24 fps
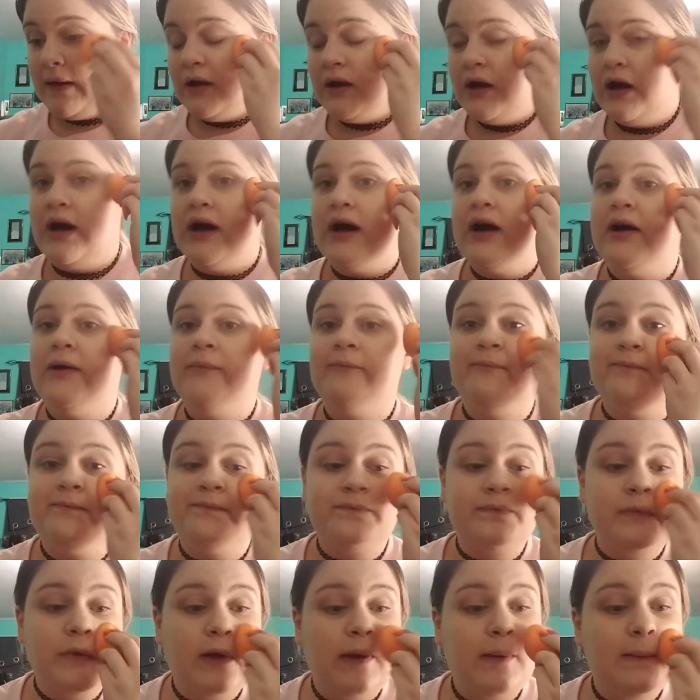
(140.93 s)

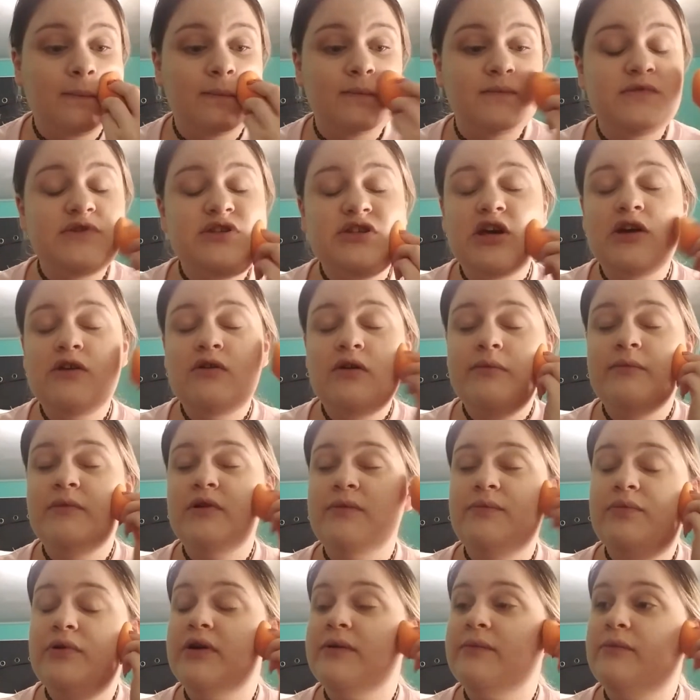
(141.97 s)
So I'm going to
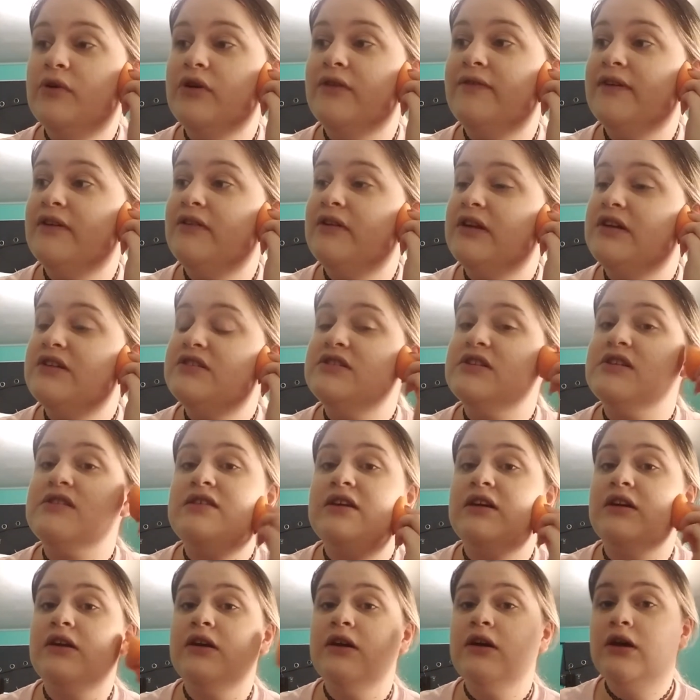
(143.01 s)
put more foundation, I
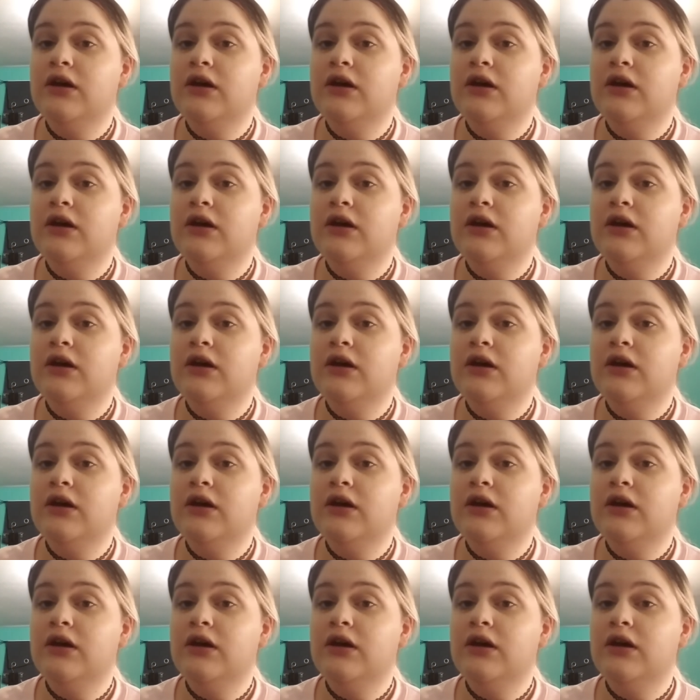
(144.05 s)
think,